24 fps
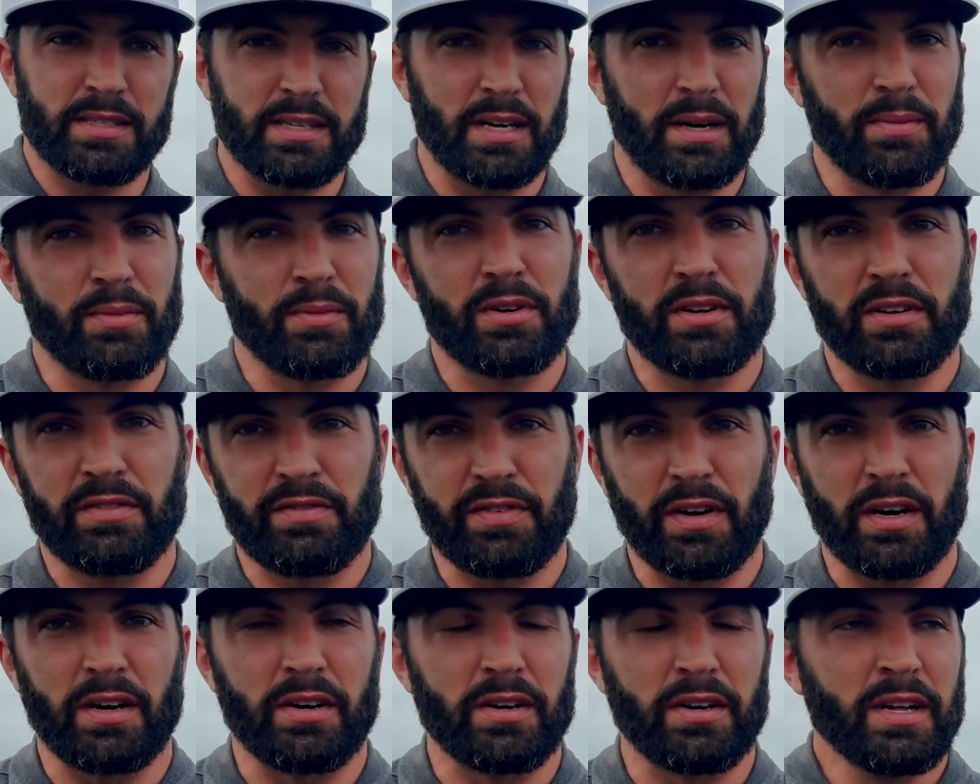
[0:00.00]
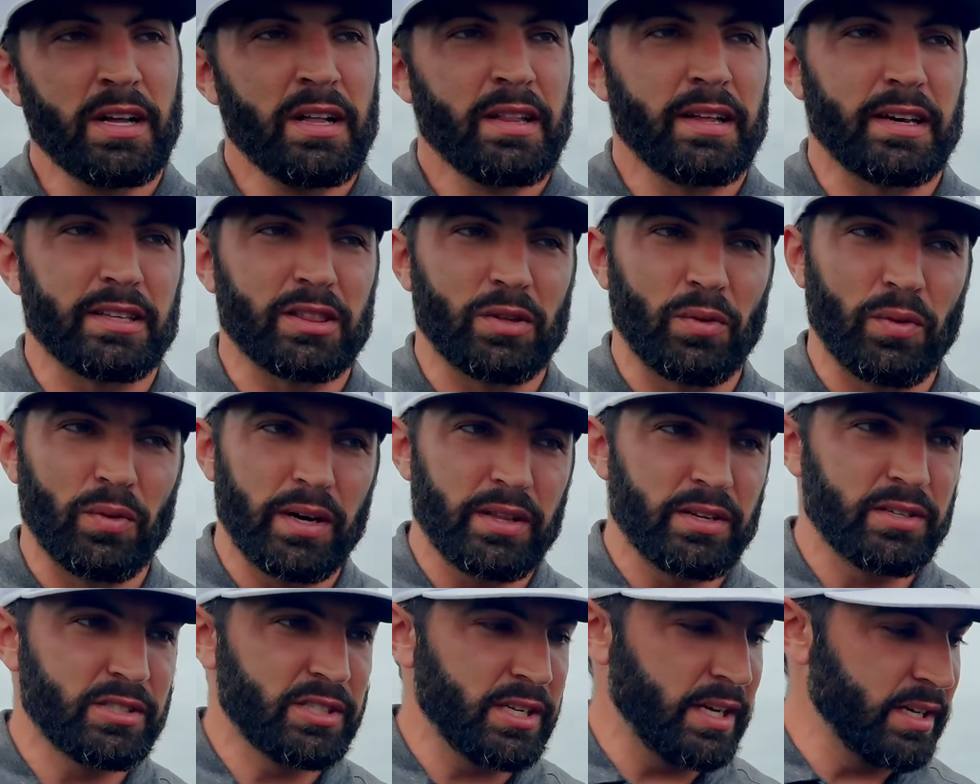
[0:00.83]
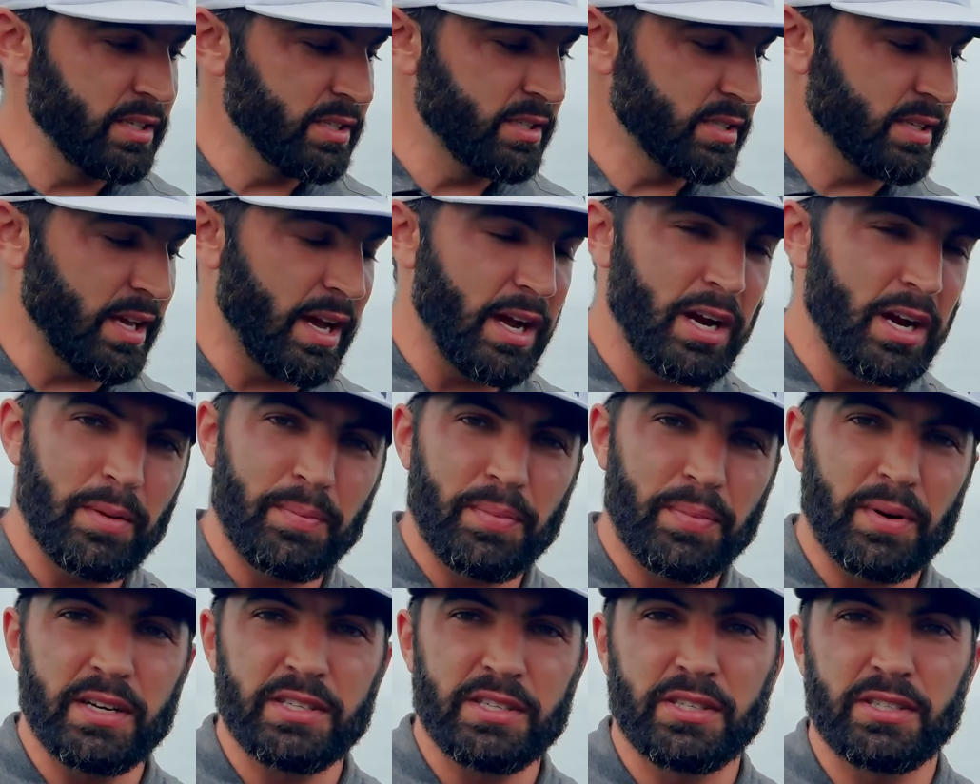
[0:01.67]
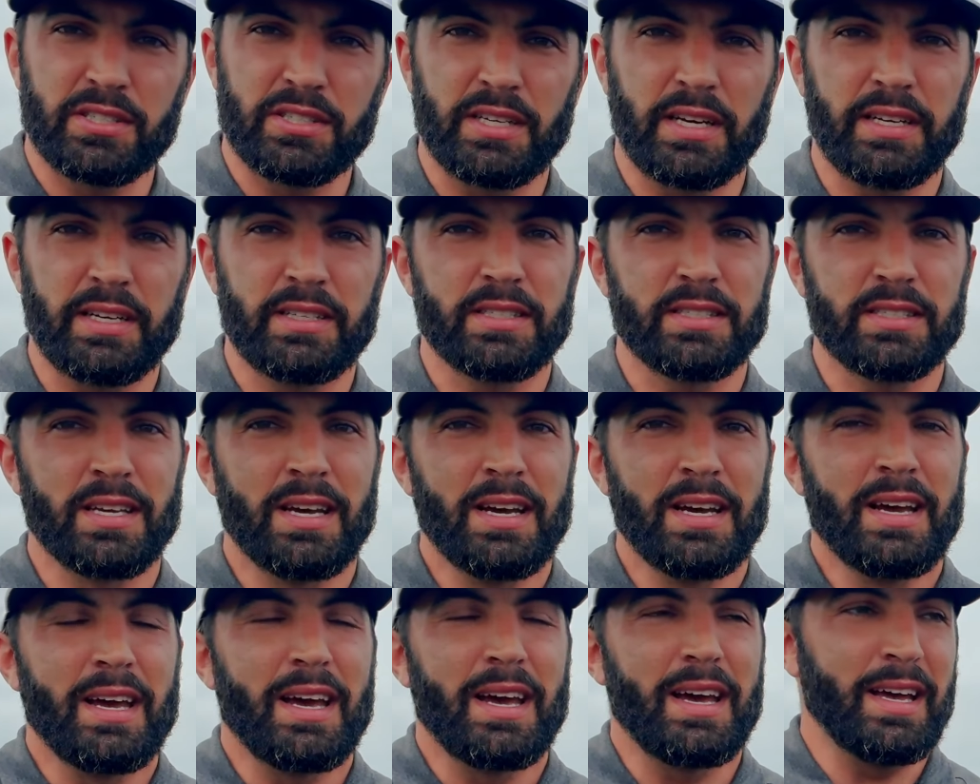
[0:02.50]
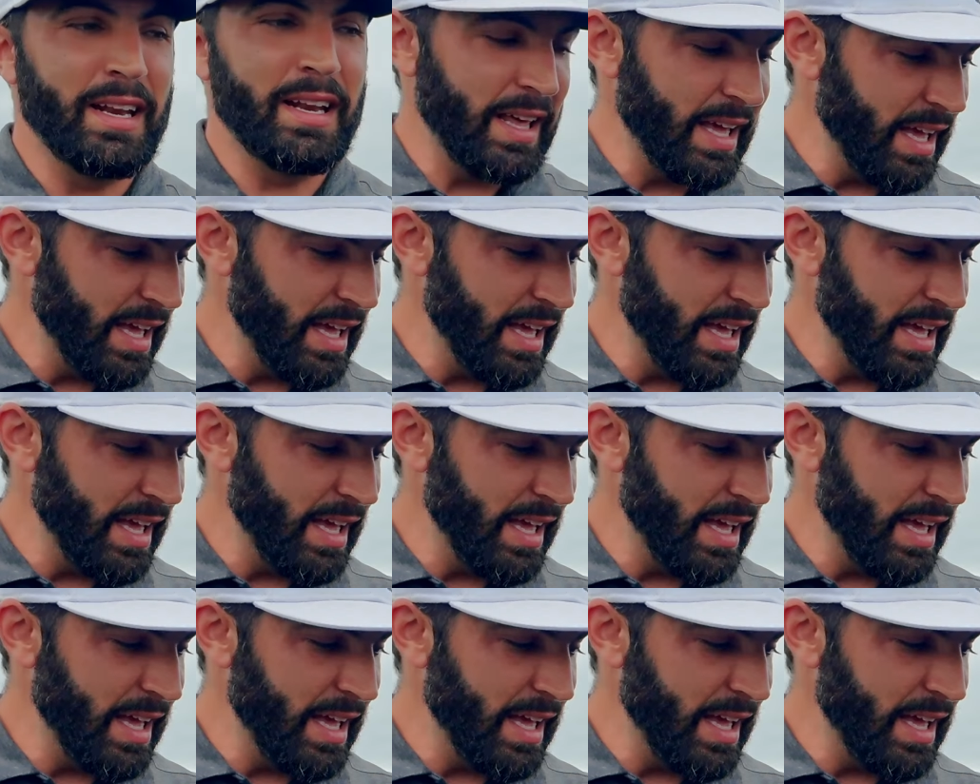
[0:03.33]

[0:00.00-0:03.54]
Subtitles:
summer to fall, like the weather changes, air pressure changes, and